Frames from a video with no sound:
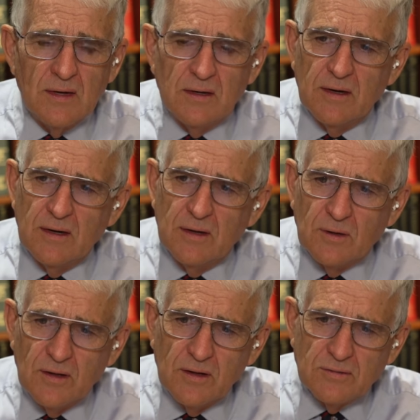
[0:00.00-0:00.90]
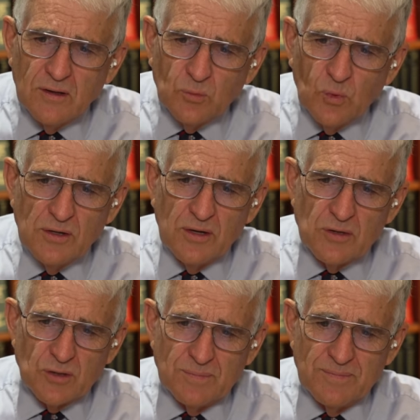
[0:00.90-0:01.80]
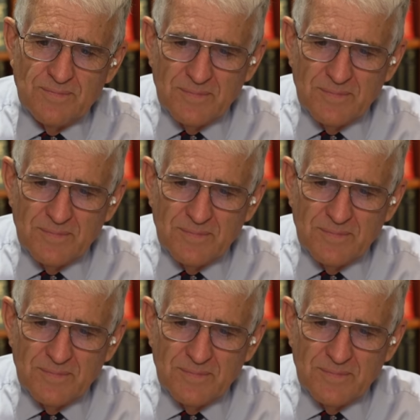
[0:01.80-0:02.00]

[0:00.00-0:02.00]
Yeah, well, uh, wokeism,